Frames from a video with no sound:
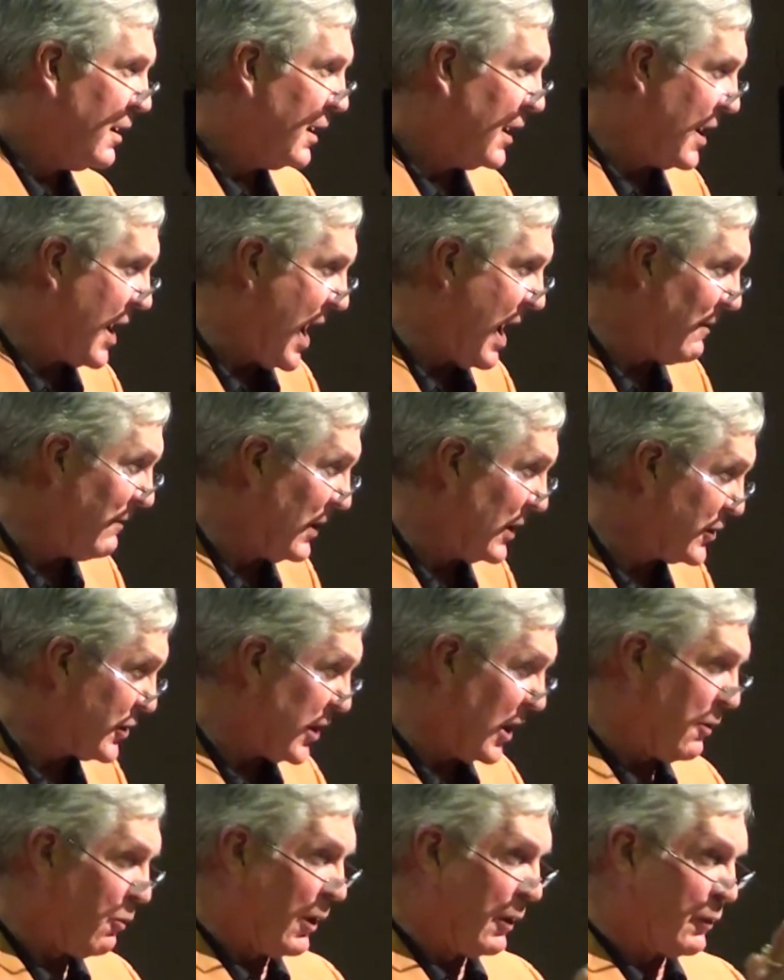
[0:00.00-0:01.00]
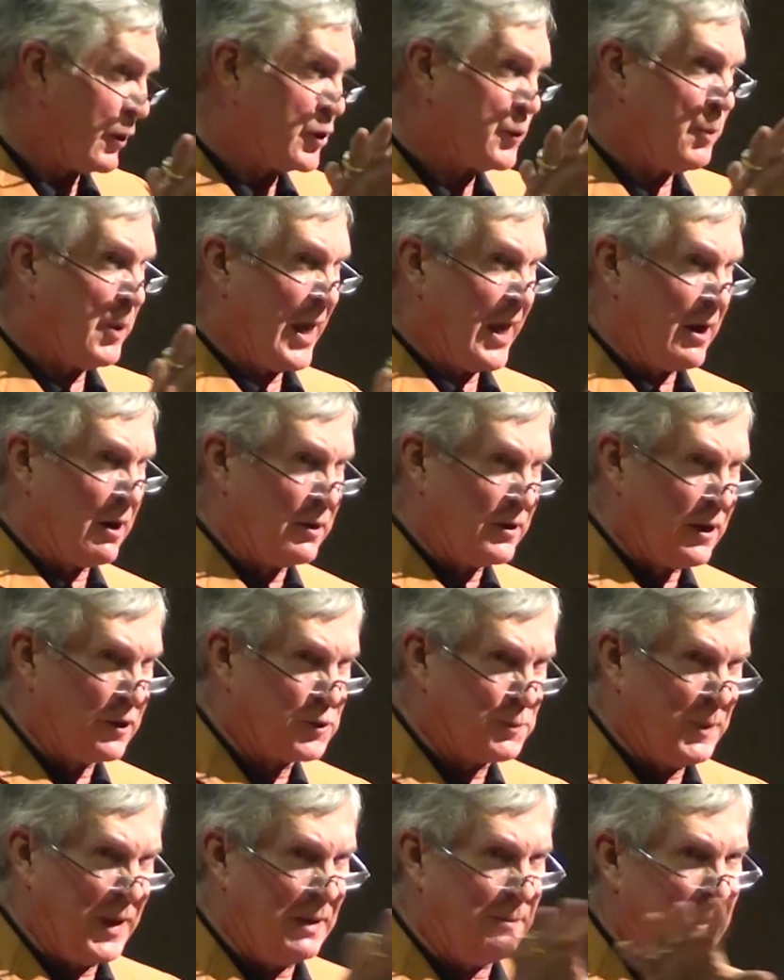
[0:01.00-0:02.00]
And obviously we were splintered, and
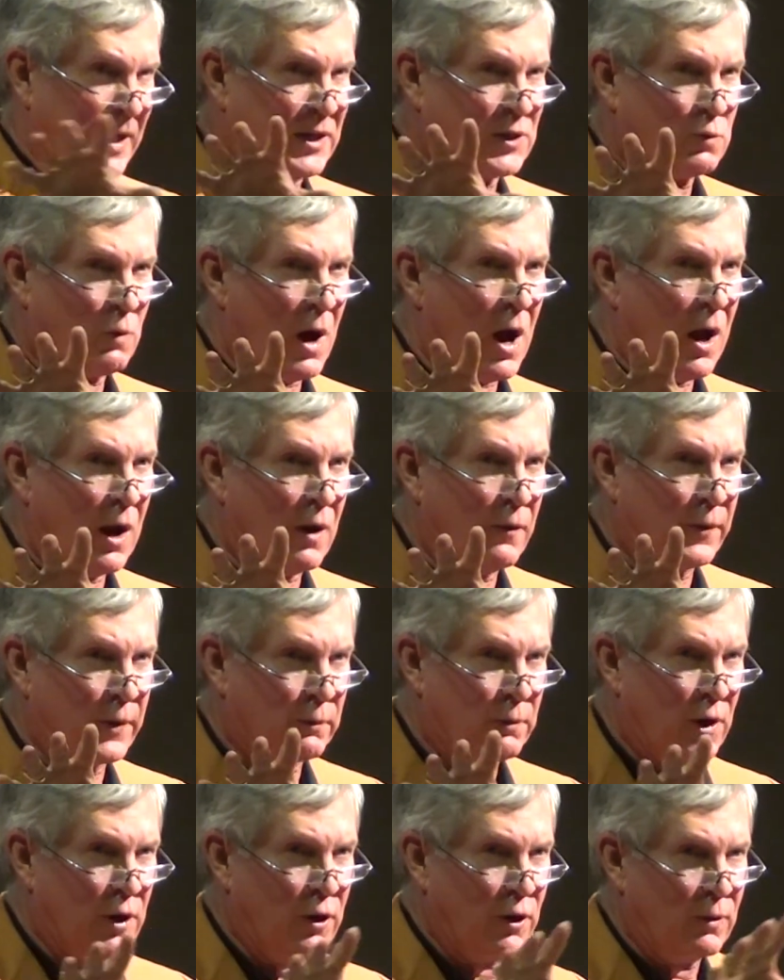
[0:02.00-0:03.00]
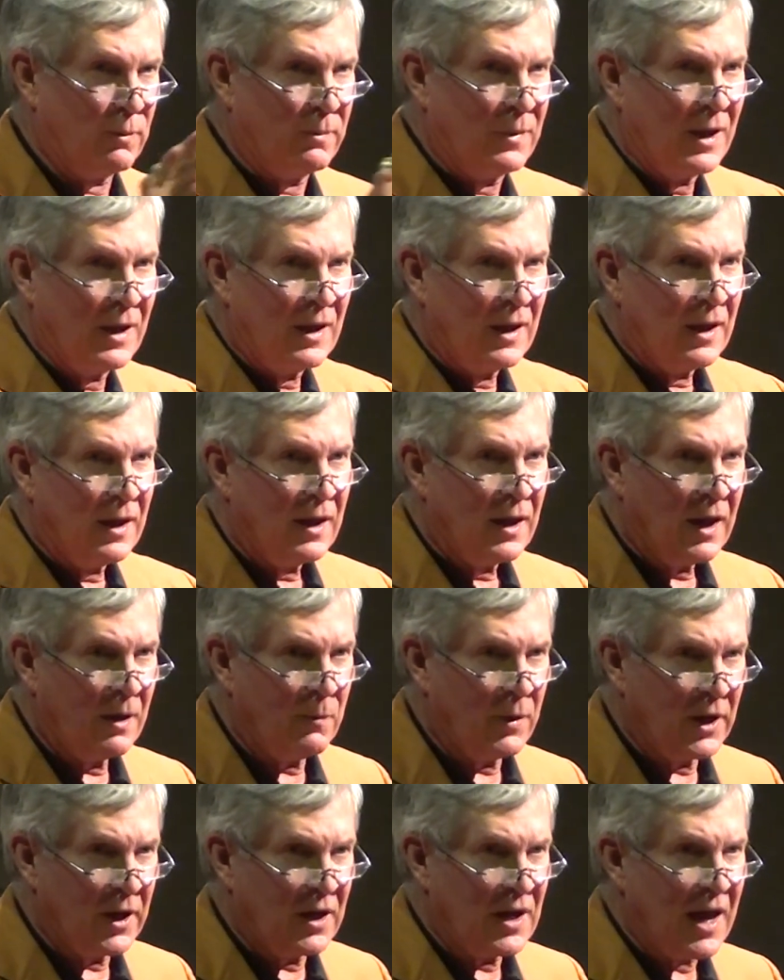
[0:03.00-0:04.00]
those BBs were all over the room,
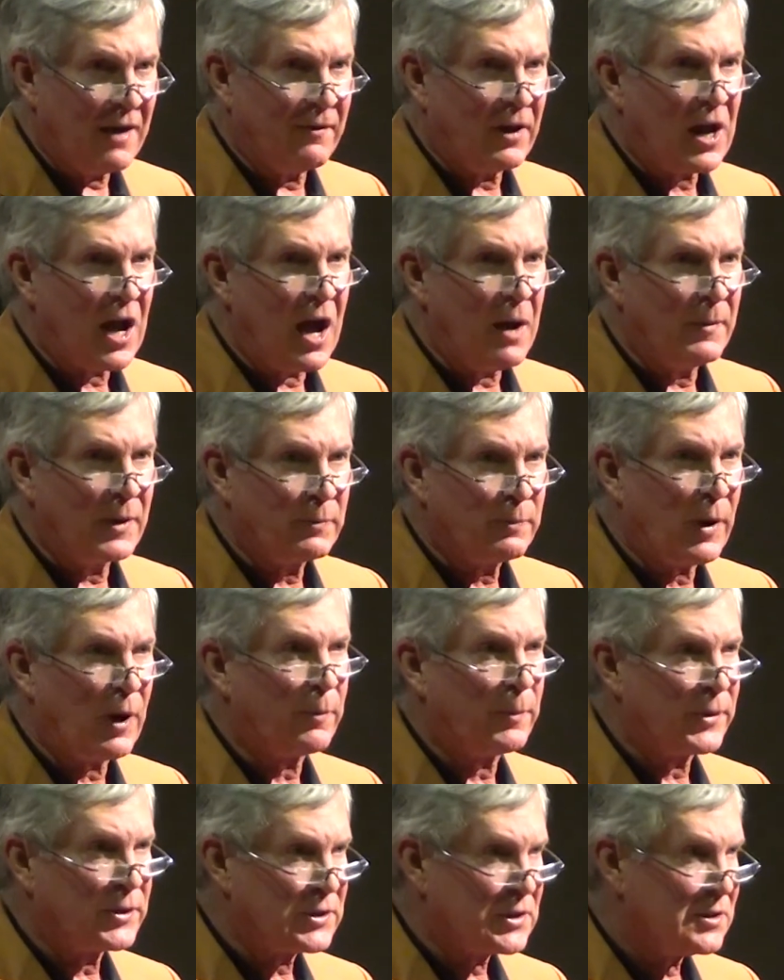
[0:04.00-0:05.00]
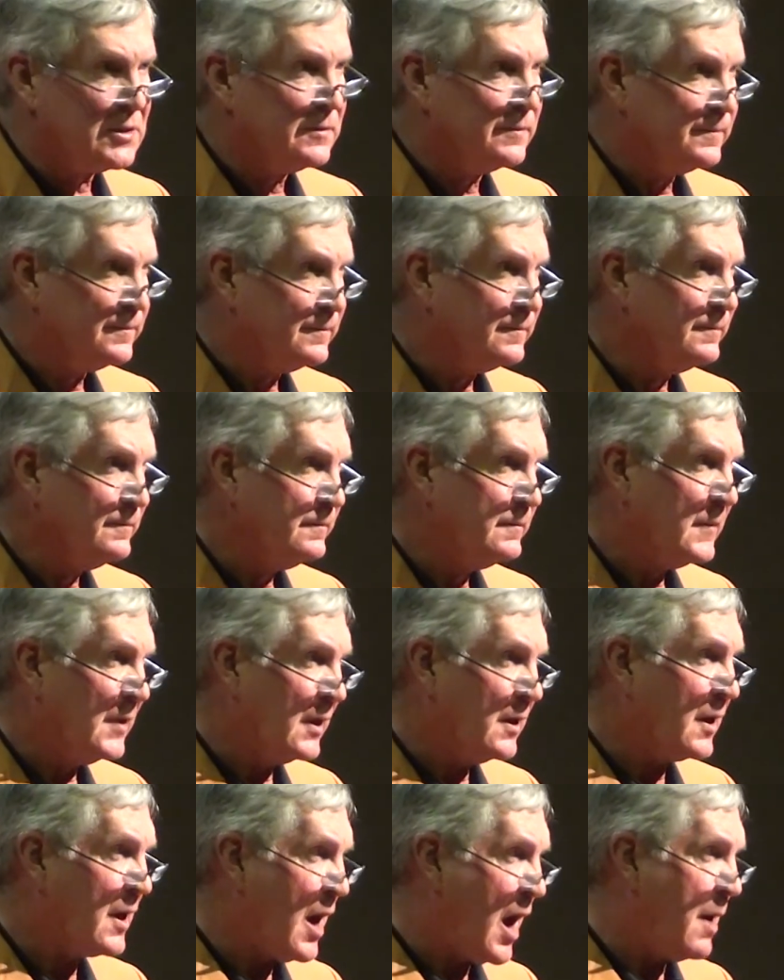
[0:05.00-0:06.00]
and we didn't have a common purpose.
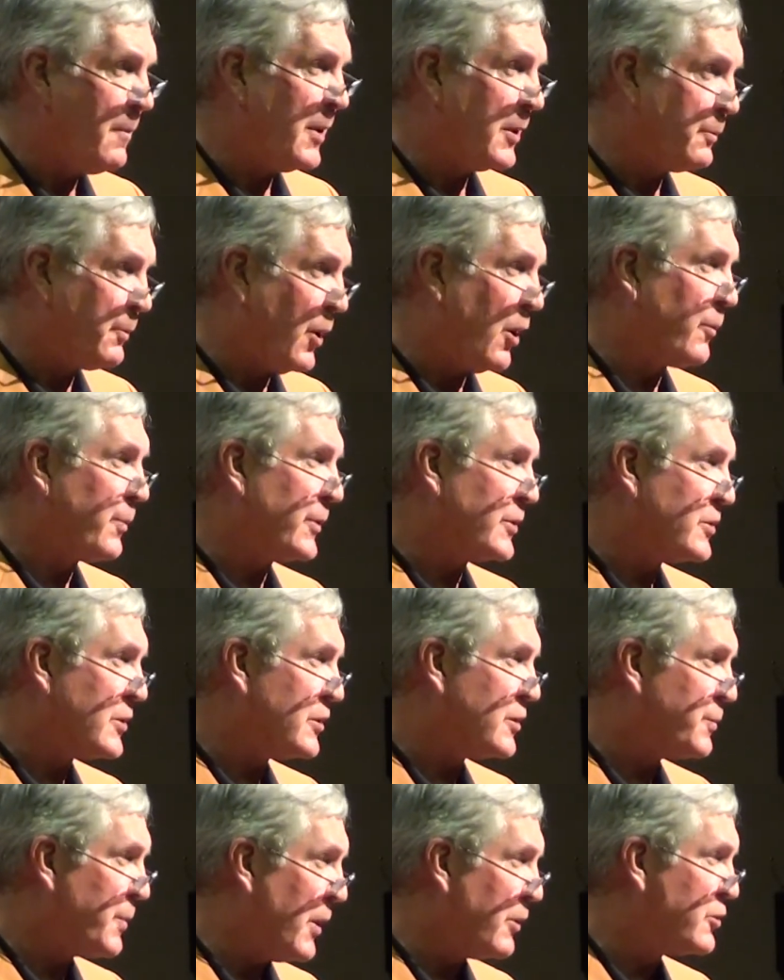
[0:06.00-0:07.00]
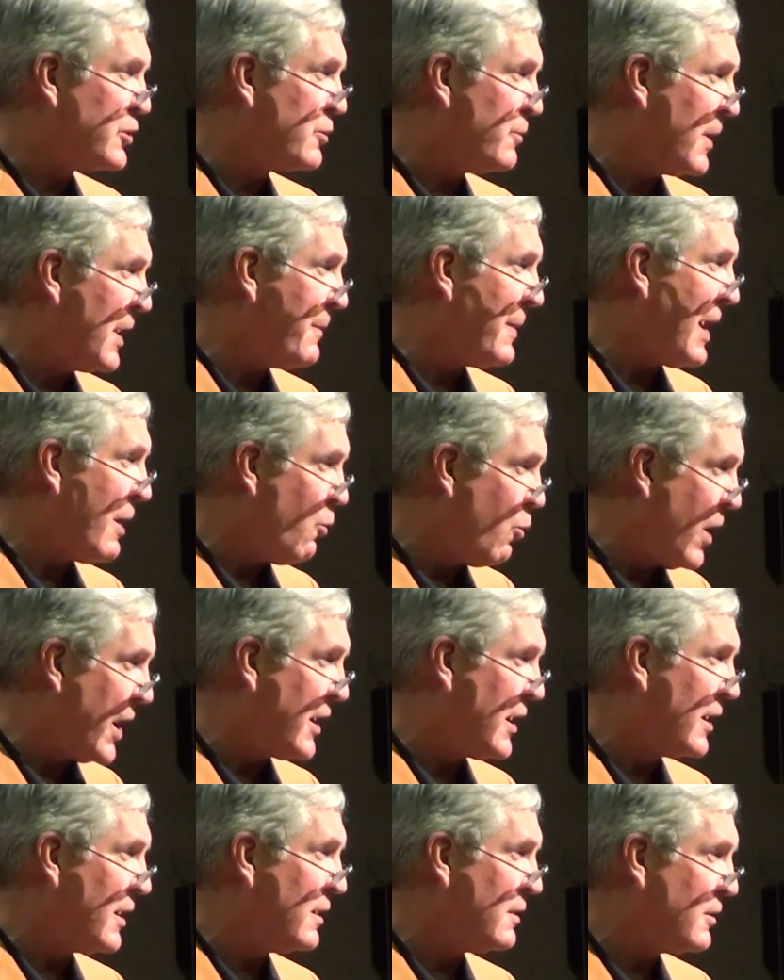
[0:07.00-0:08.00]
And the common purpose is supposed to be about
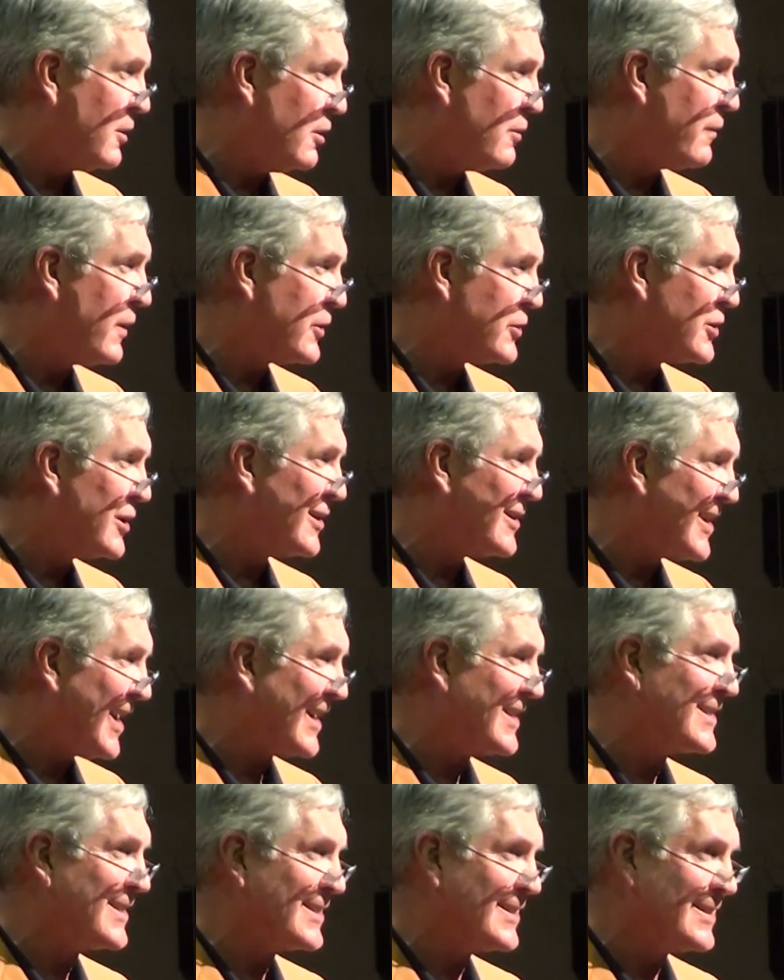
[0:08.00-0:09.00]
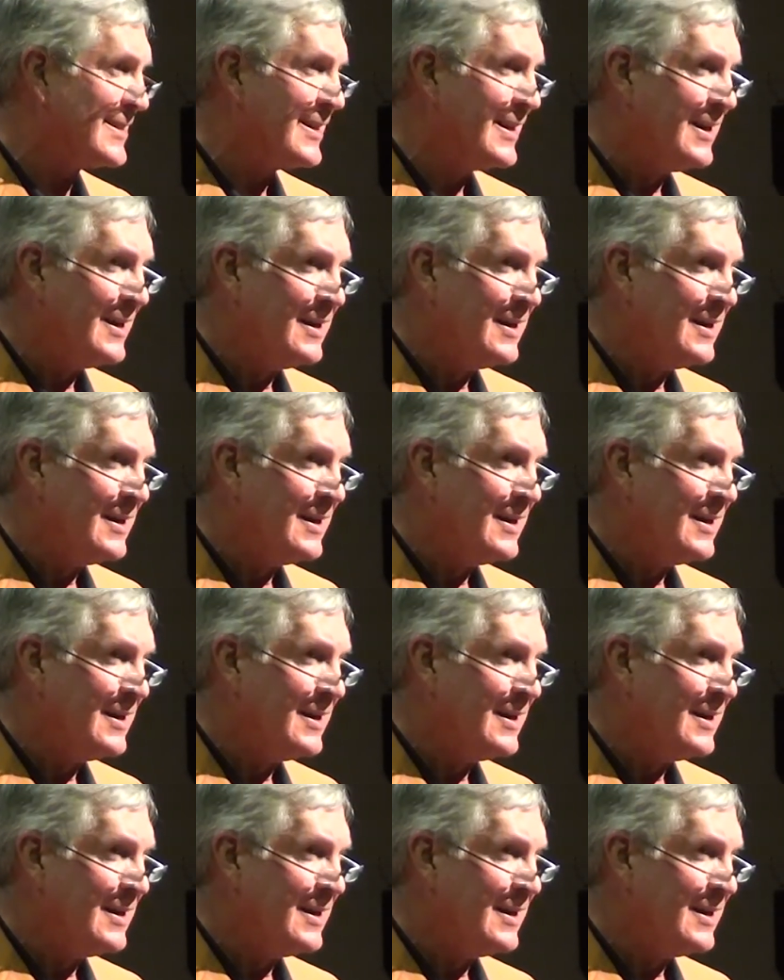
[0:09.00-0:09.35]
winning at the University of Texas.